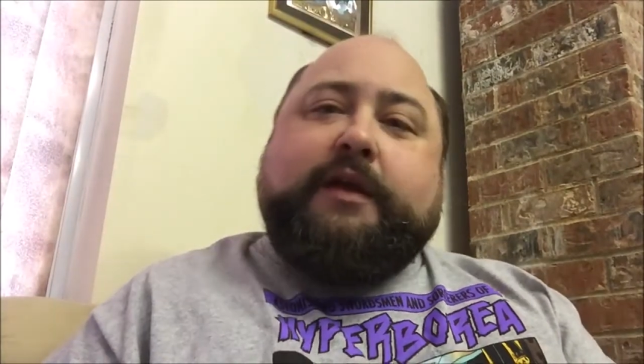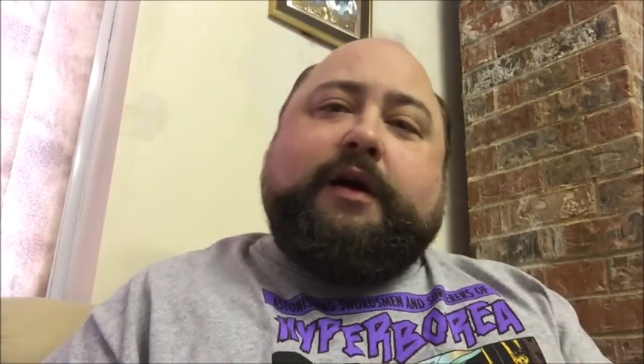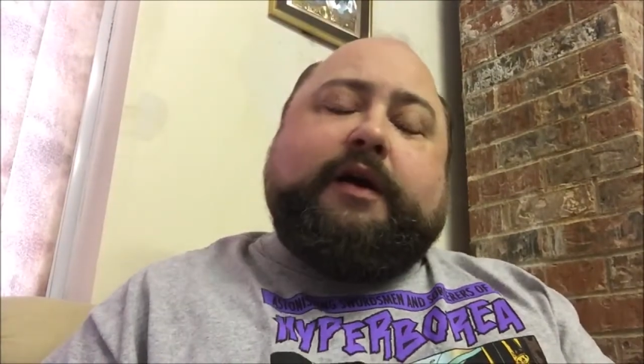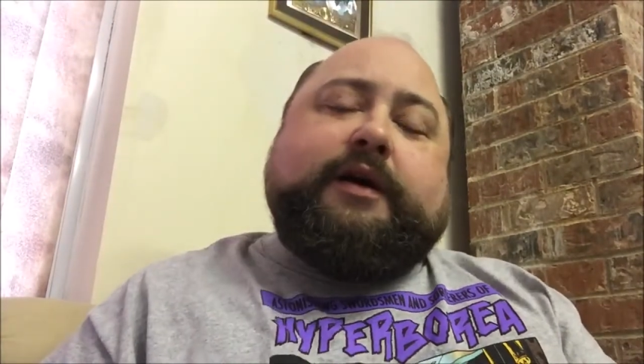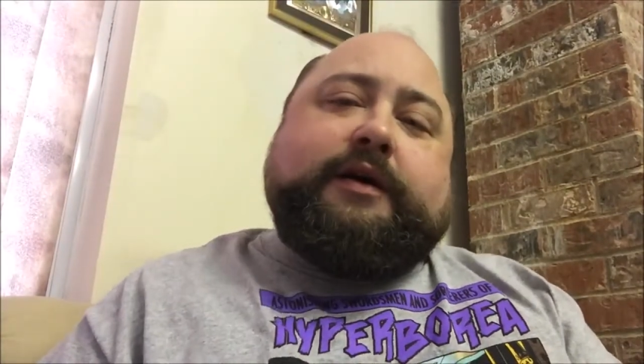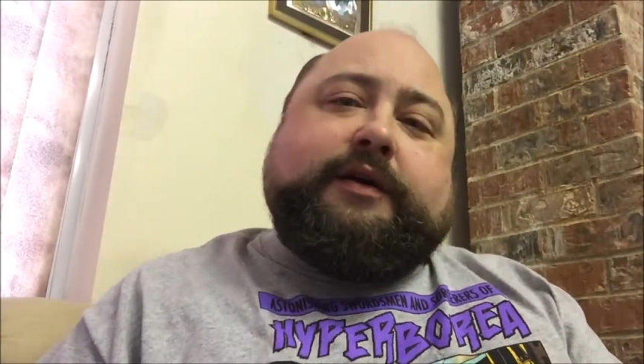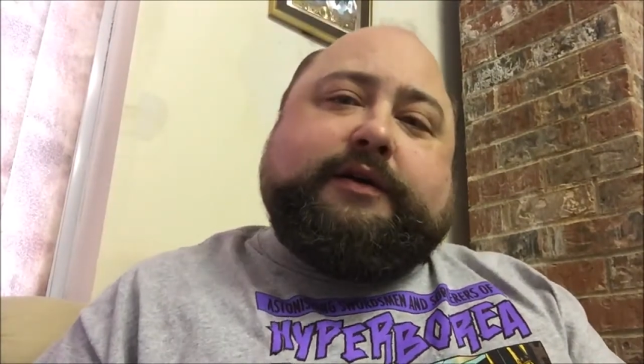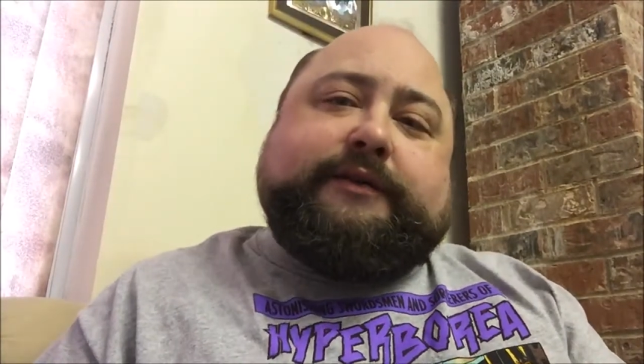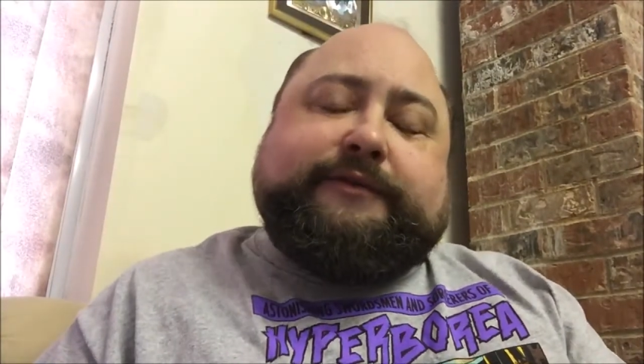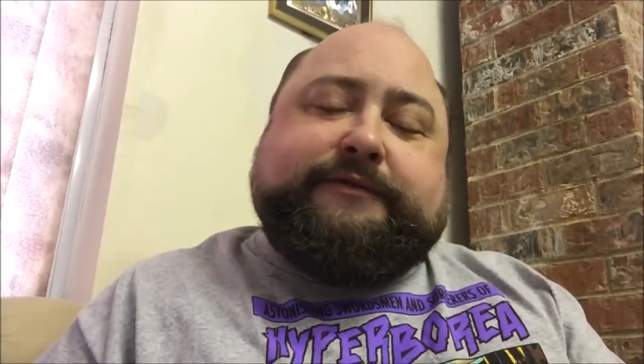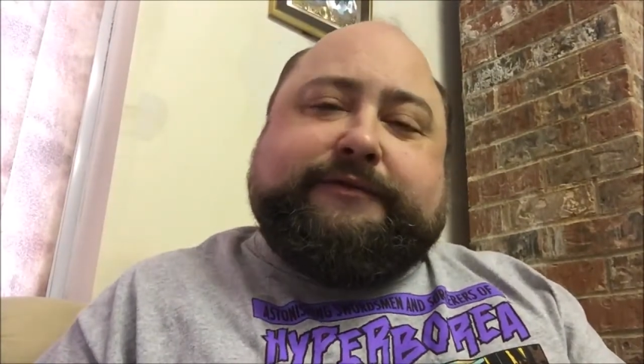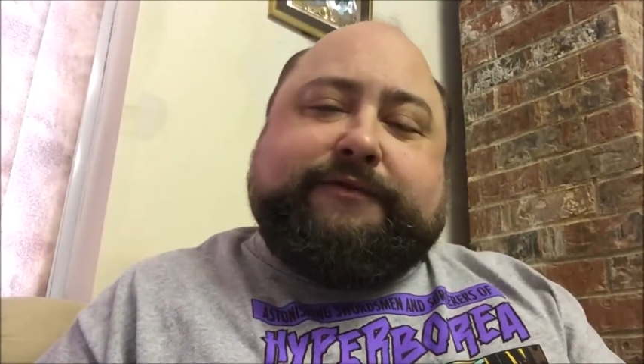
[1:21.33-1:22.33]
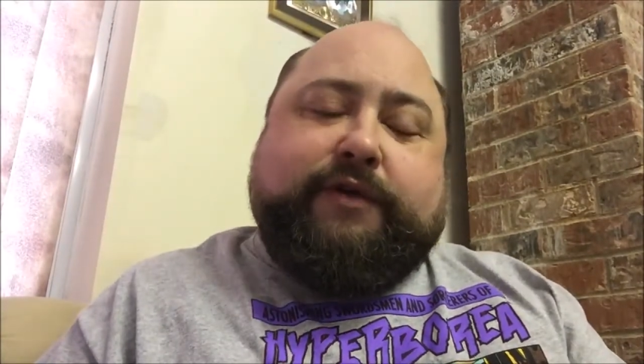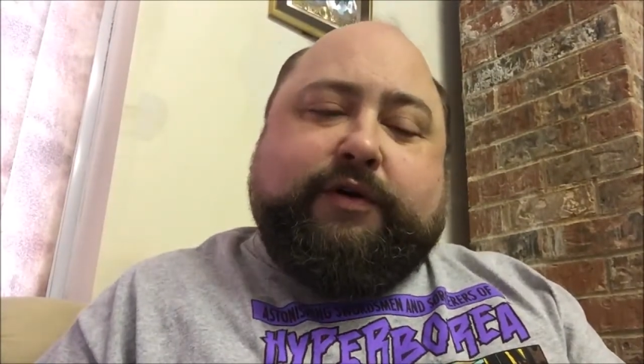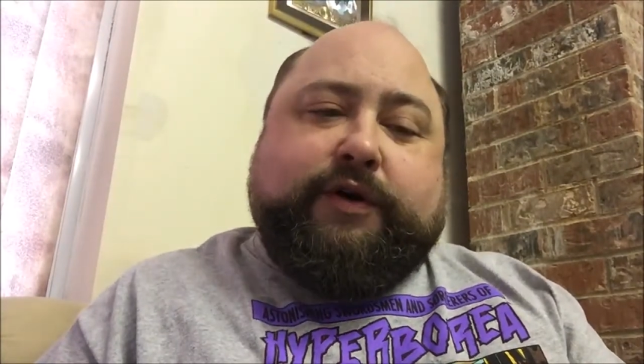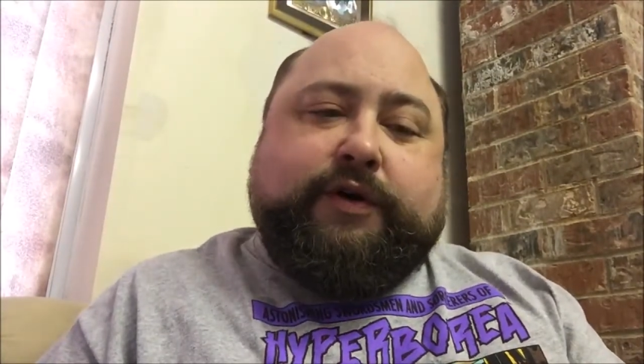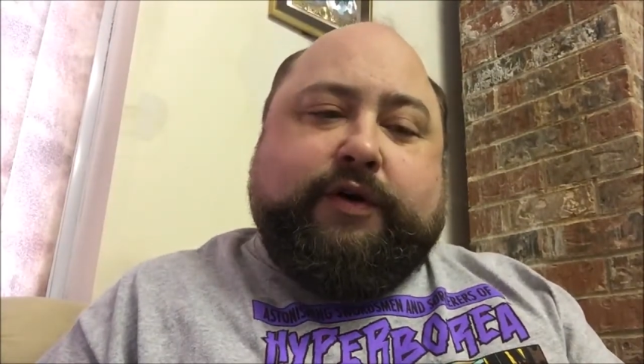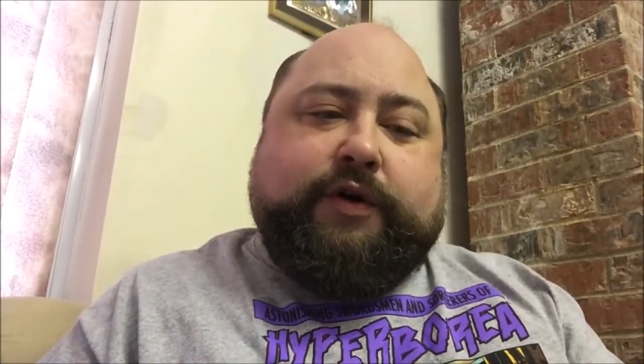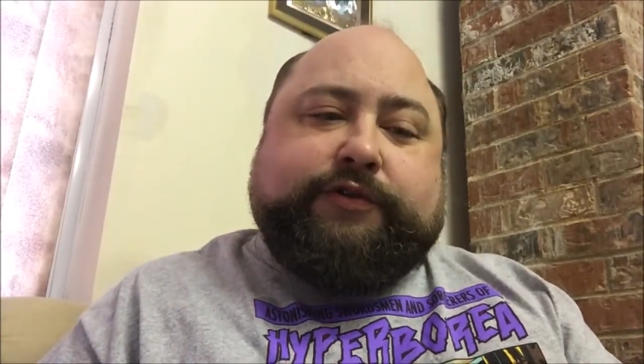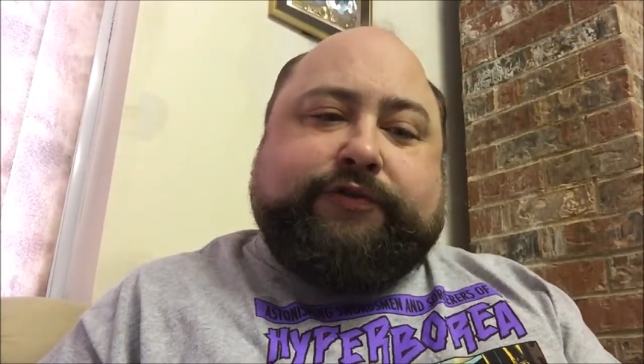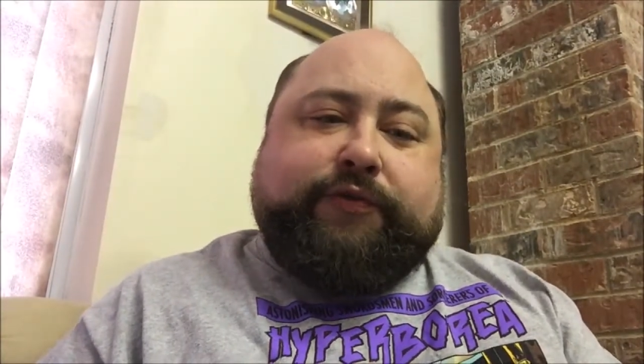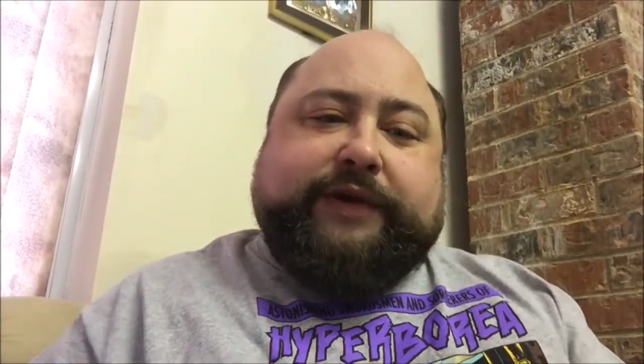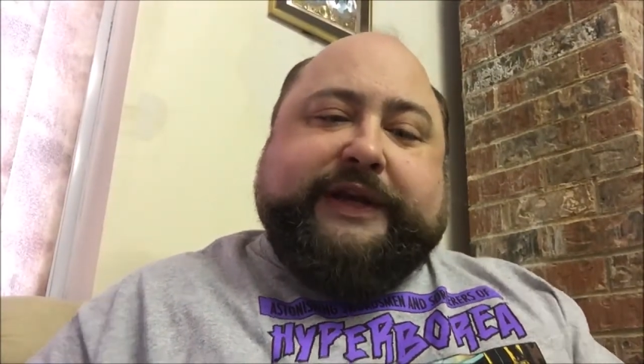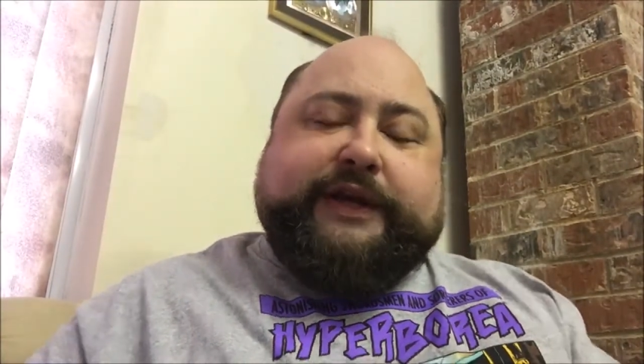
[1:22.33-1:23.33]
for a
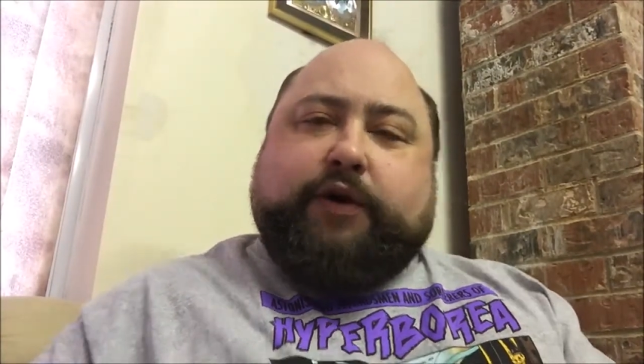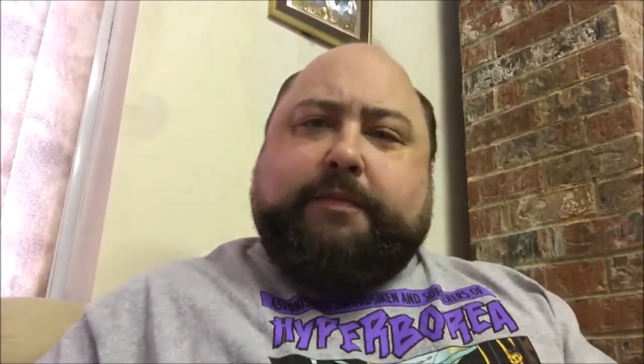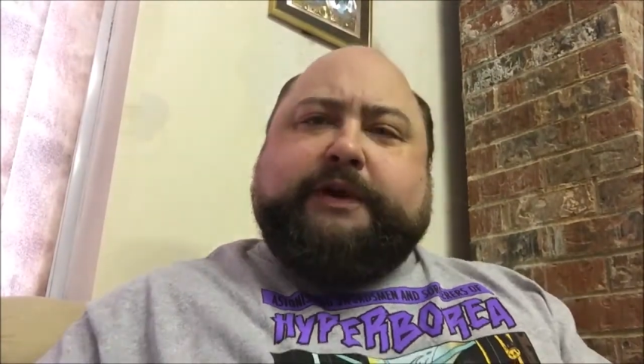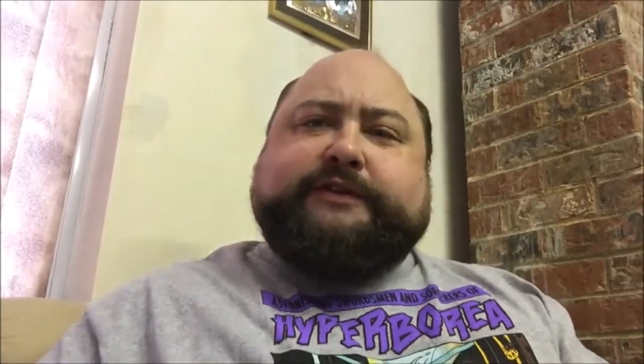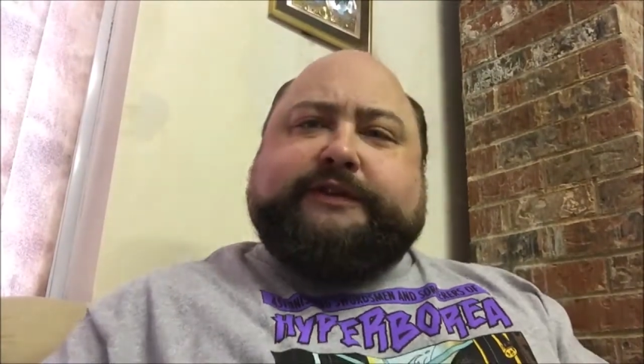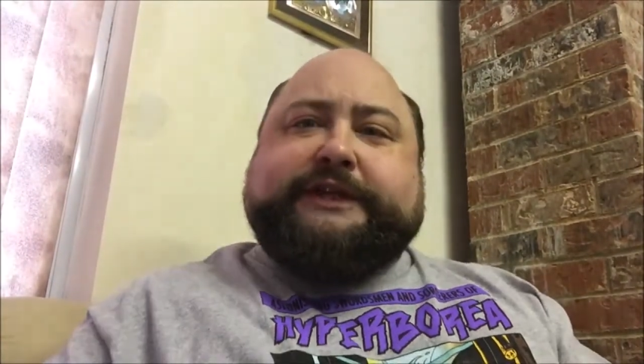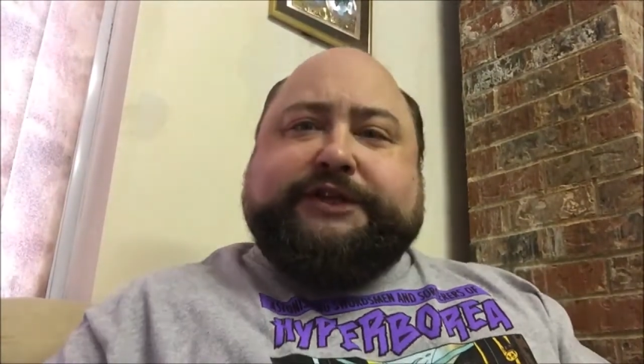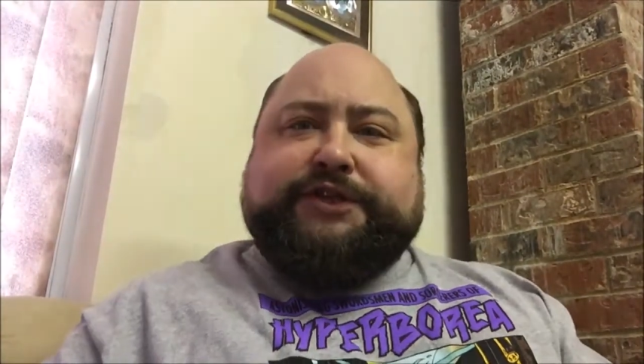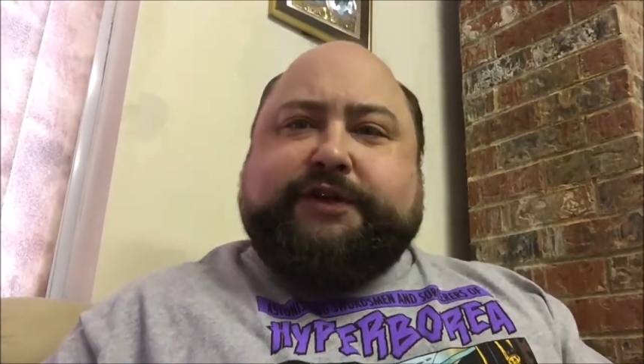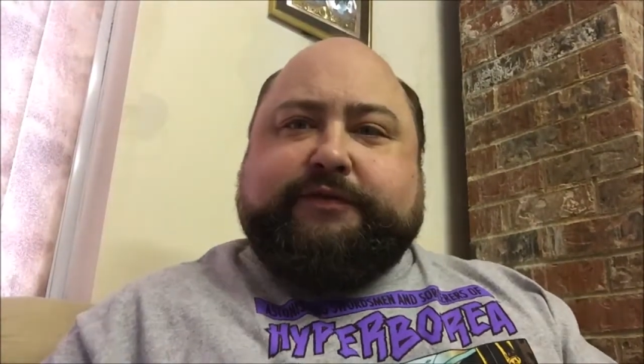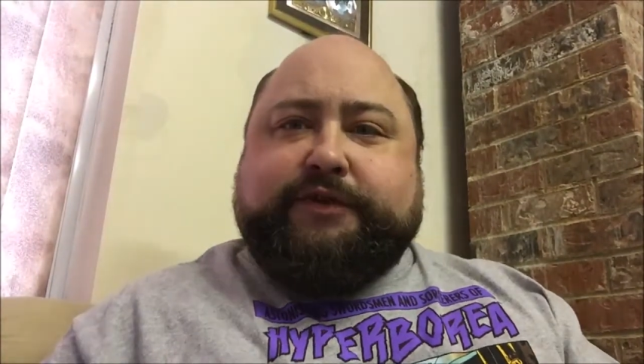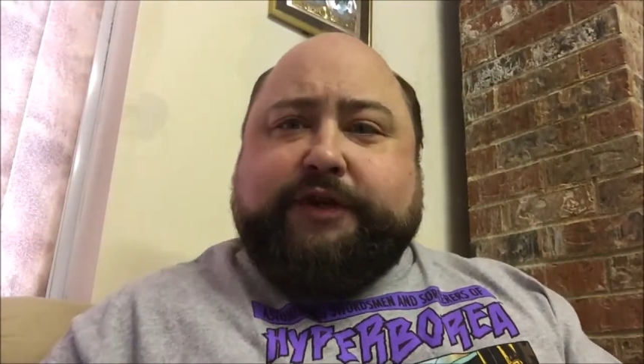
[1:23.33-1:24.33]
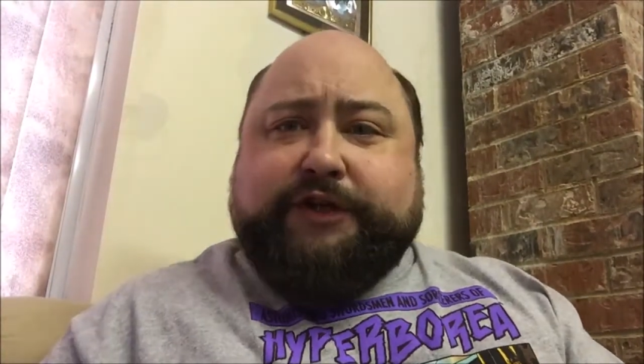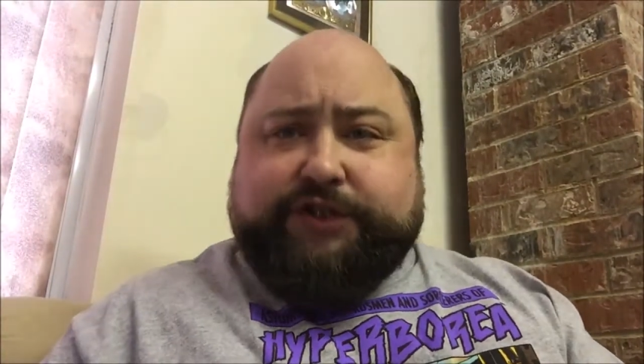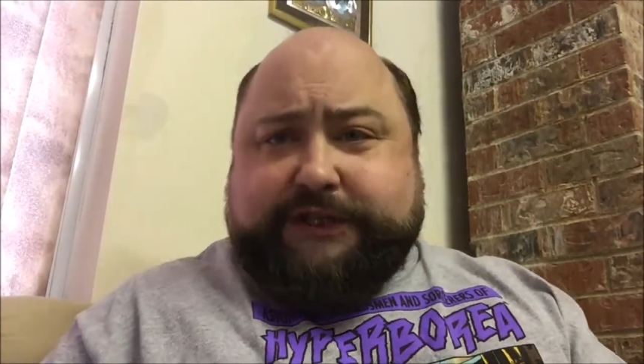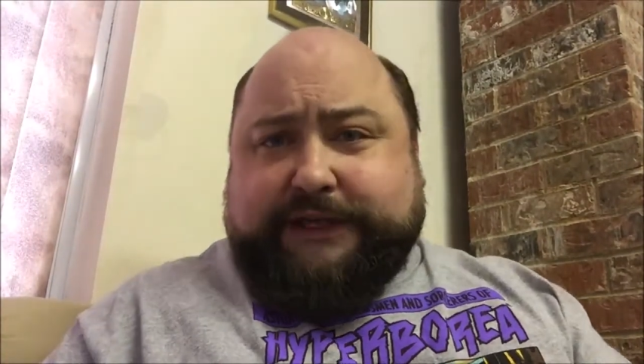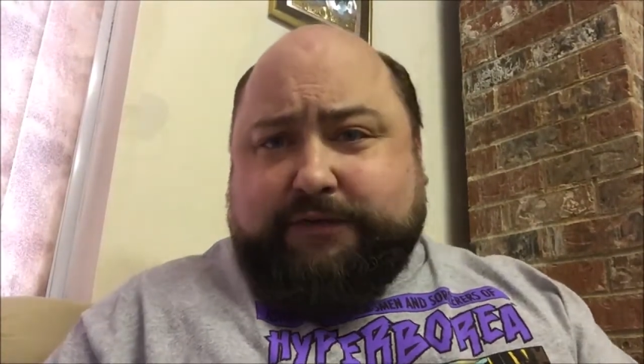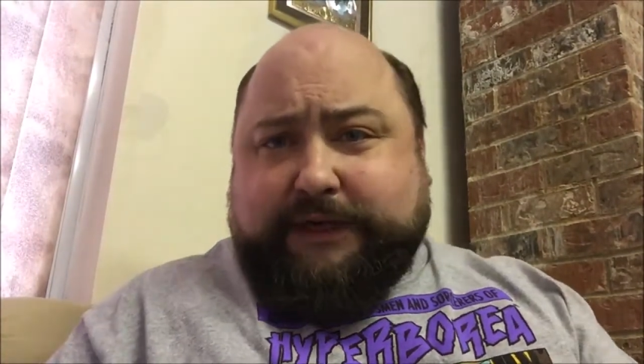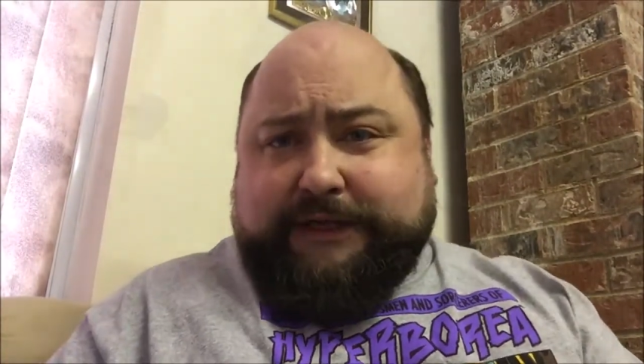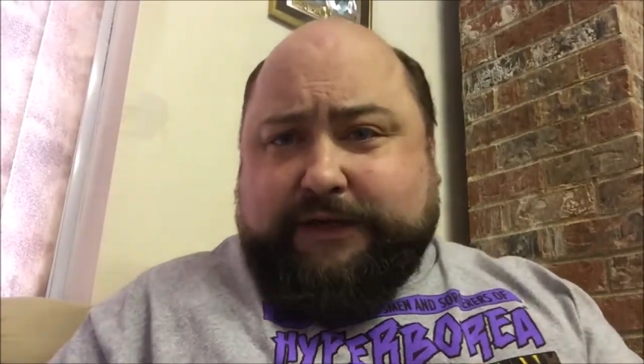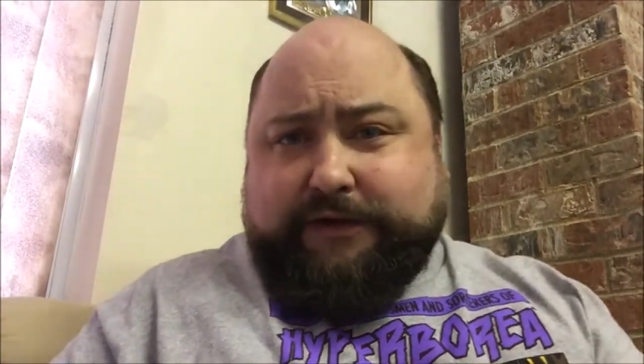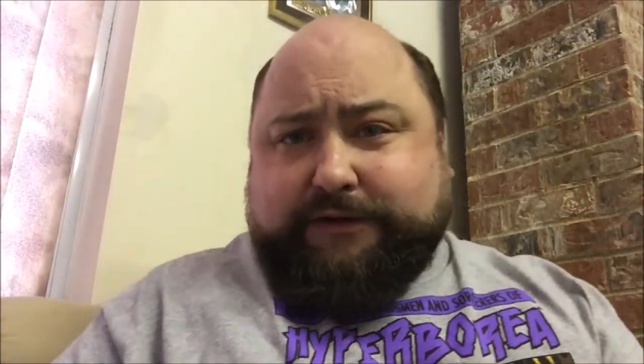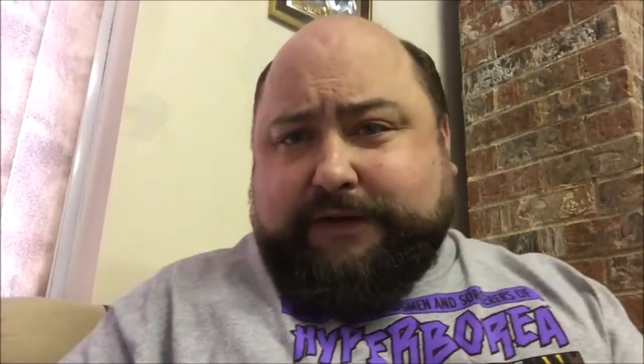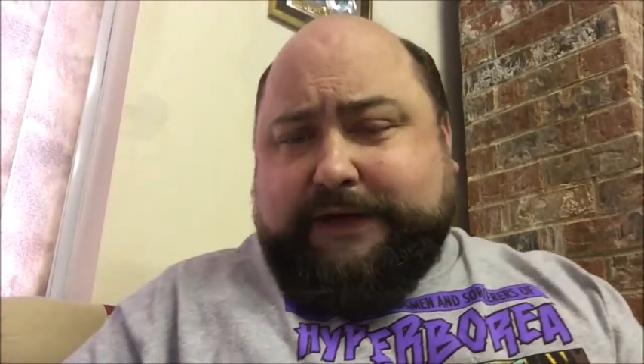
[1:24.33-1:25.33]
3D representation of the dungeon and whatnot,